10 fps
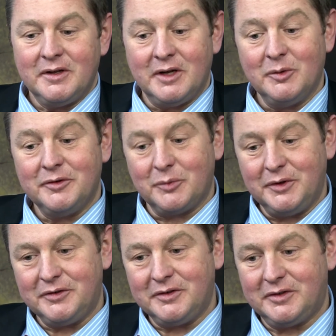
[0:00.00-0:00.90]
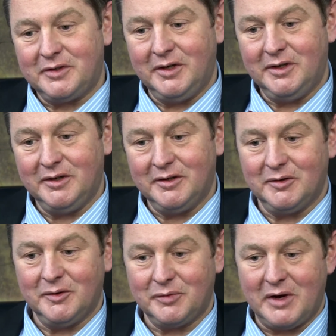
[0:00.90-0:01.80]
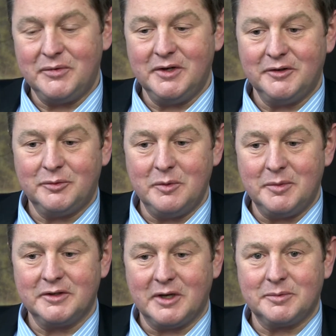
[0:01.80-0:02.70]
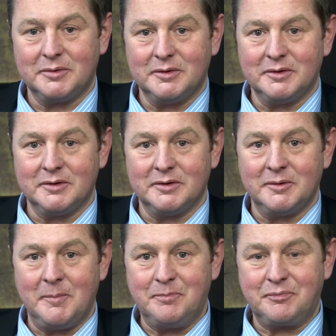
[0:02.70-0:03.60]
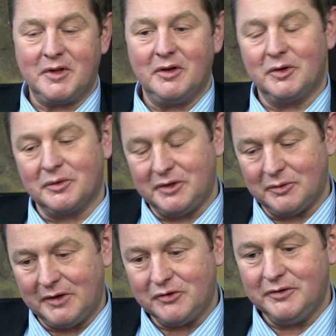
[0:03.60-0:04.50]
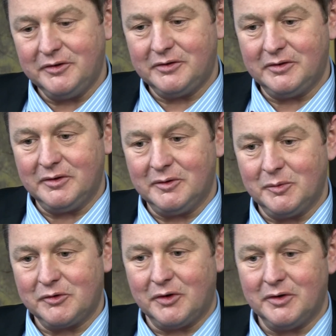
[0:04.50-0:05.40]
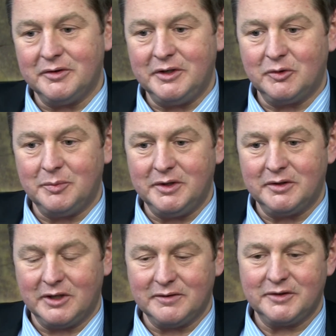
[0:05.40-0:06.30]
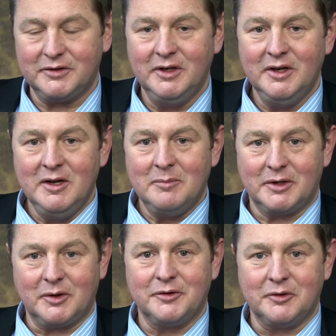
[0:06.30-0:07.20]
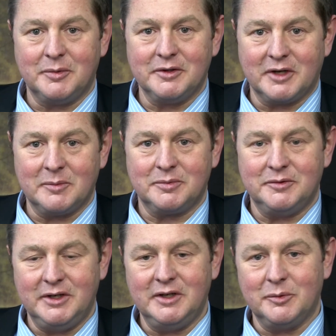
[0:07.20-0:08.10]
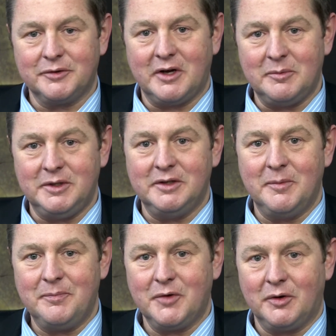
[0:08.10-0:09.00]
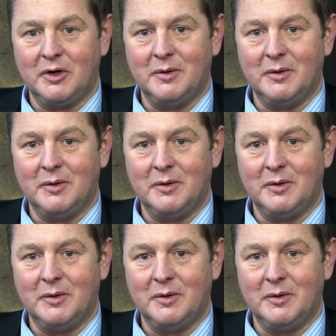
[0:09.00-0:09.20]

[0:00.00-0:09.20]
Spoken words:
Now, in the recent 5 years, we built up a lot of innovations which all need to be covered, but also built up dealing with IP on